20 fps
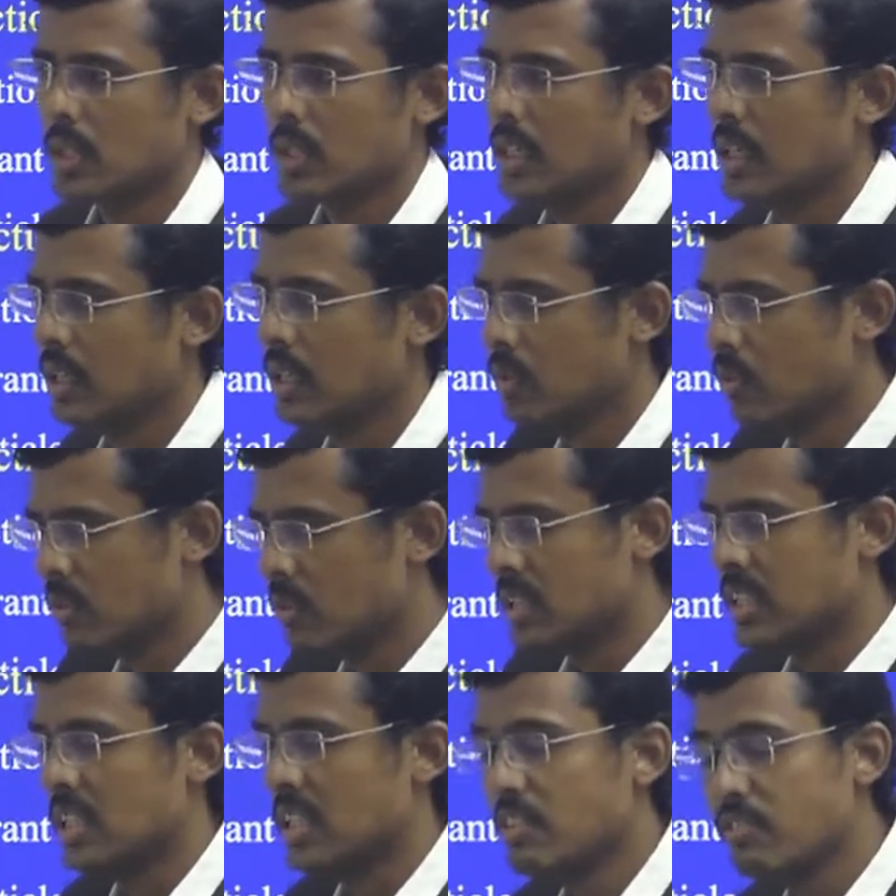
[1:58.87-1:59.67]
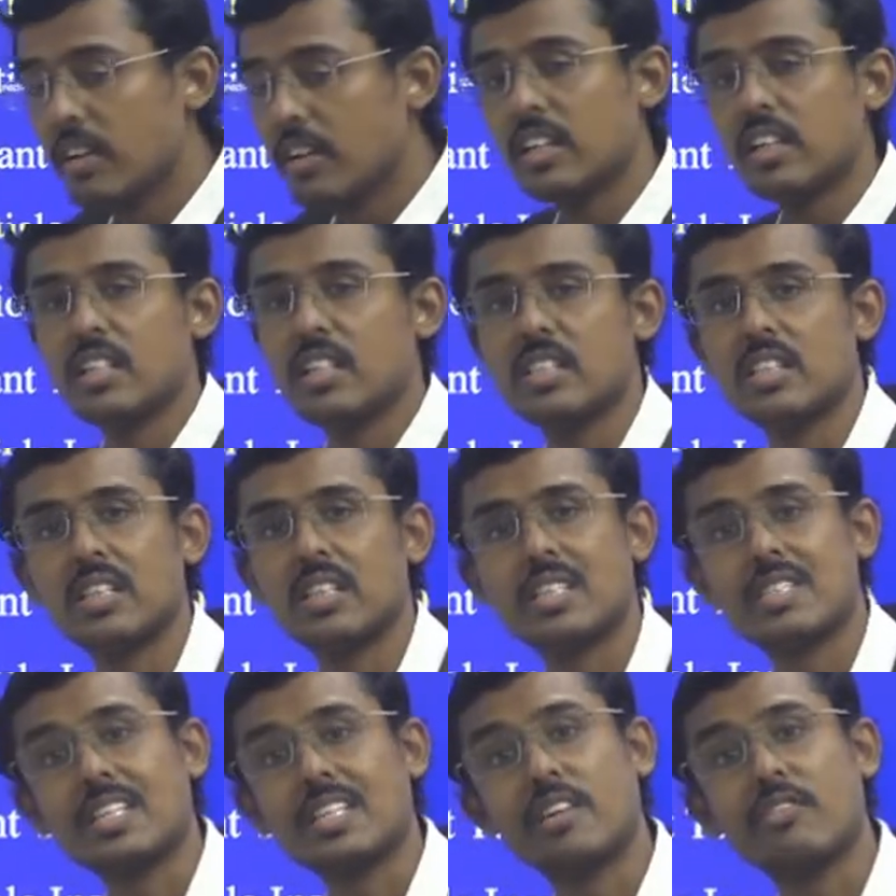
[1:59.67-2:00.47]
tell now when the defect is in the
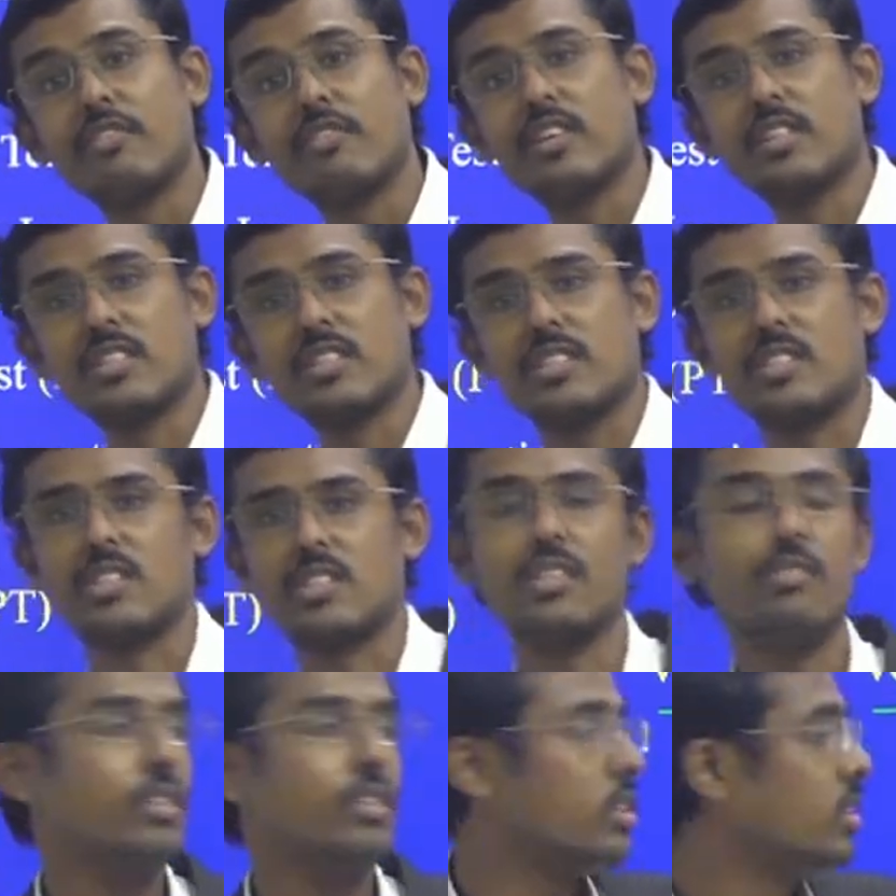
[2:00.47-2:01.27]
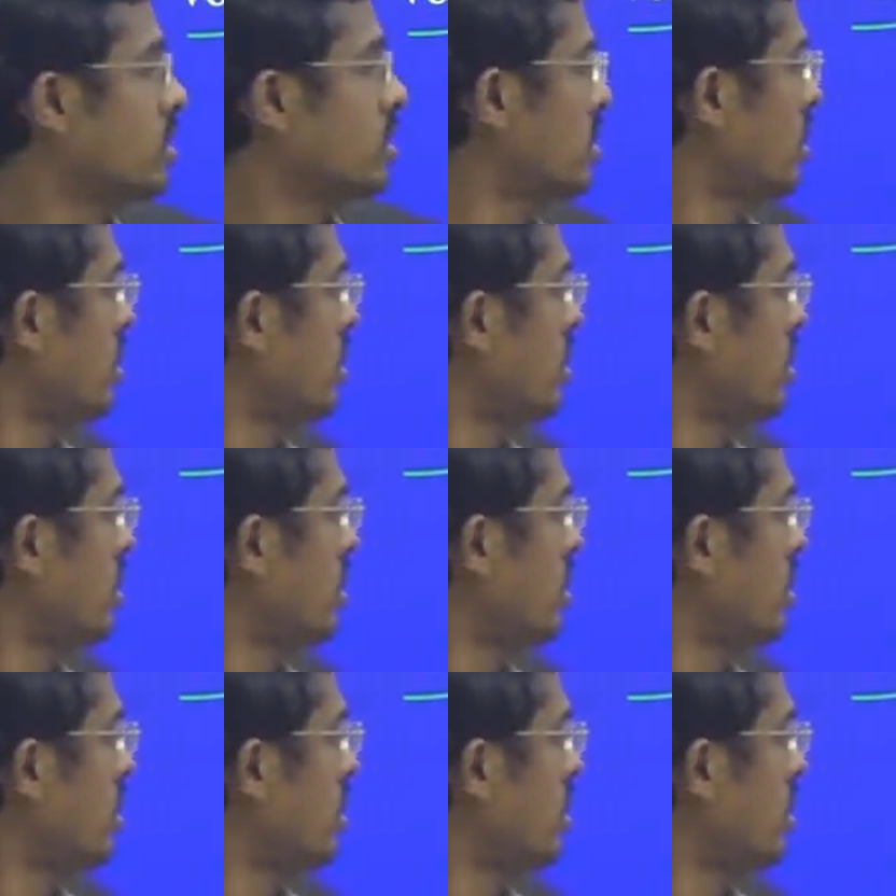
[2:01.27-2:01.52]
surfaces. Even this is